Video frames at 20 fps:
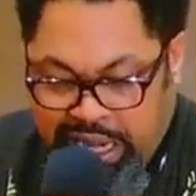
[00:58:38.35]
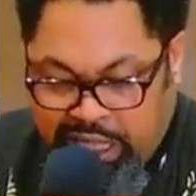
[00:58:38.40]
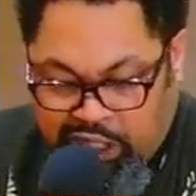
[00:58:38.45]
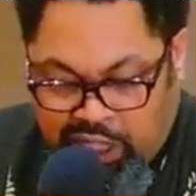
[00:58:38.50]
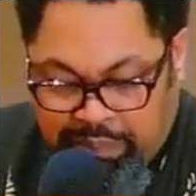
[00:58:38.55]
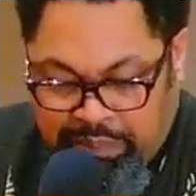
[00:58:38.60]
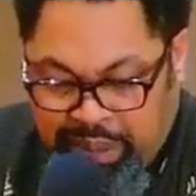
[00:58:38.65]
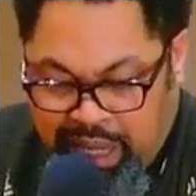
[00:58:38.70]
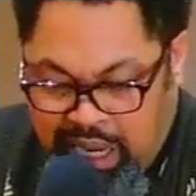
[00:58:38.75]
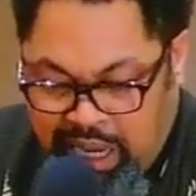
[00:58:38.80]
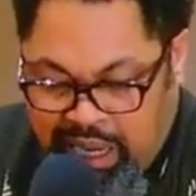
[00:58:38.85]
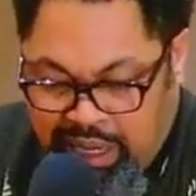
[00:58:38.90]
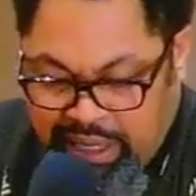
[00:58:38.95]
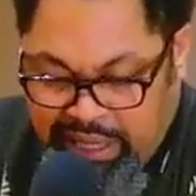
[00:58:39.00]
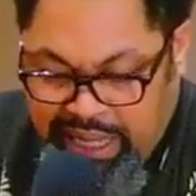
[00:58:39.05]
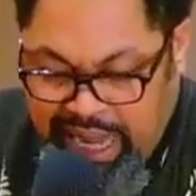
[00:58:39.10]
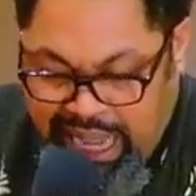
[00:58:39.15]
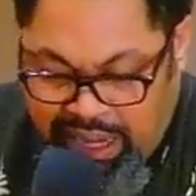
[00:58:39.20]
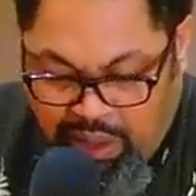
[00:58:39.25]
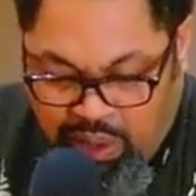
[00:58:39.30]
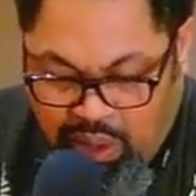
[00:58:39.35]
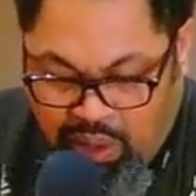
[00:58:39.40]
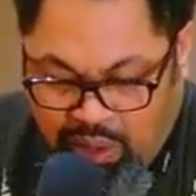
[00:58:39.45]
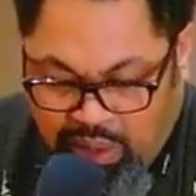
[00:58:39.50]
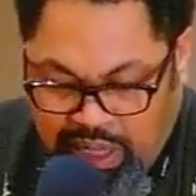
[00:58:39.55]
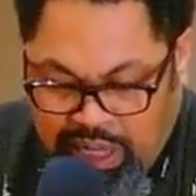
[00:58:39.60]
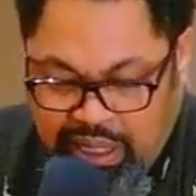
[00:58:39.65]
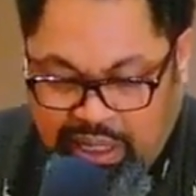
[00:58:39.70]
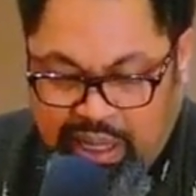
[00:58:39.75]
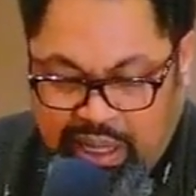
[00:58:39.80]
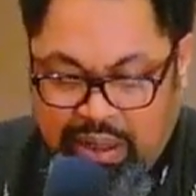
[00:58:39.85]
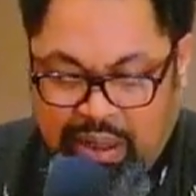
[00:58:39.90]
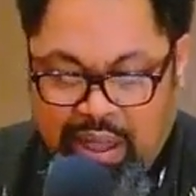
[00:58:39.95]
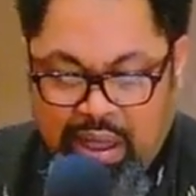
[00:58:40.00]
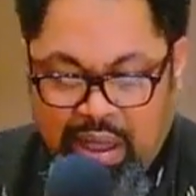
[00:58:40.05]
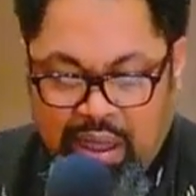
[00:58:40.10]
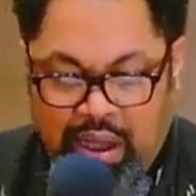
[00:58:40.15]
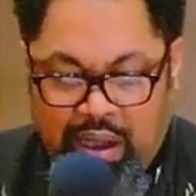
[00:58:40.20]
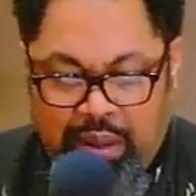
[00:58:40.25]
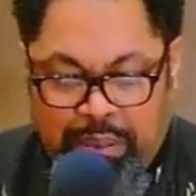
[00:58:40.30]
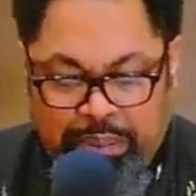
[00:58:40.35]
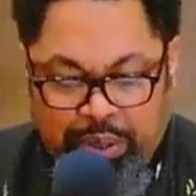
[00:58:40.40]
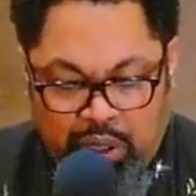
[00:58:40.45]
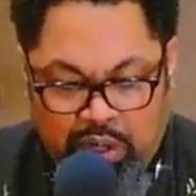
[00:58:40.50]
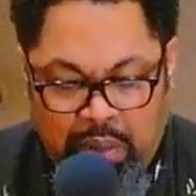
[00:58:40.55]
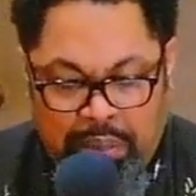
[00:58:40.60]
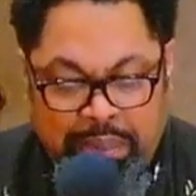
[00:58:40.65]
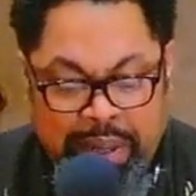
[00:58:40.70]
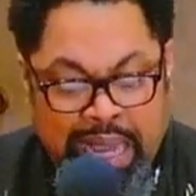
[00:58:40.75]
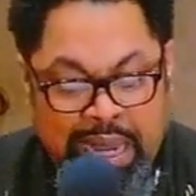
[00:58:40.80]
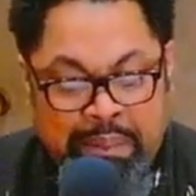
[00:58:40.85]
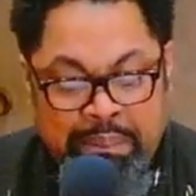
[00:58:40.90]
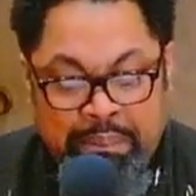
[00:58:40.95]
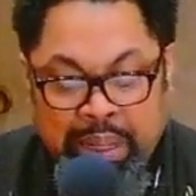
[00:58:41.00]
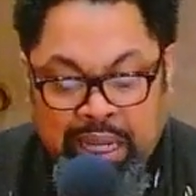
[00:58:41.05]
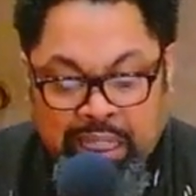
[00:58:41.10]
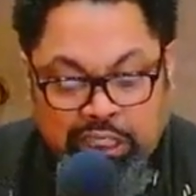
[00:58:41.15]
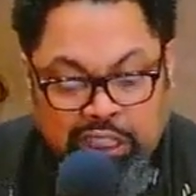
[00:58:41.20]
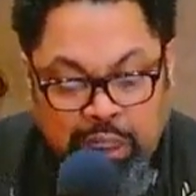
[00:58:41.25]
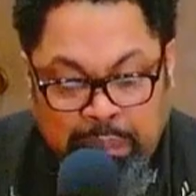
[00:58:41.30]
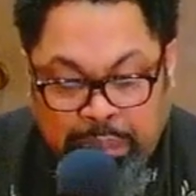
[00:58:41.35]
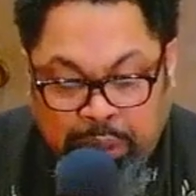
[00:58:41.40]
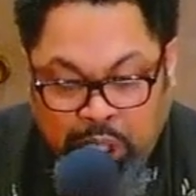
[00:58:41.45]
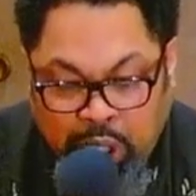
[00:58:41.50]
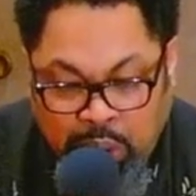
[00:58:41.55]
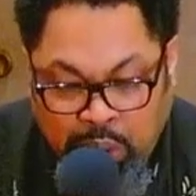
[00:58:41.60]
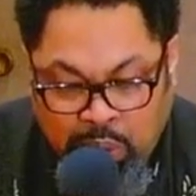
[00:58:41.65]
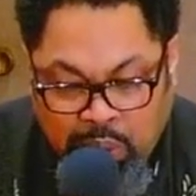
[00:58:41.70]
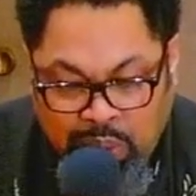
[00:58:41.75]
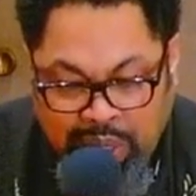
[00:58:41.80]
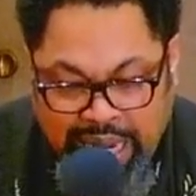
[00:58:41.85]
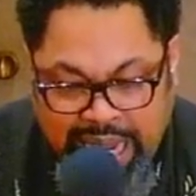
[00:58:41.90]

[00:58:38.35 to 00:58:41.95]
It is upon not only the uh, pulpit, but the pew.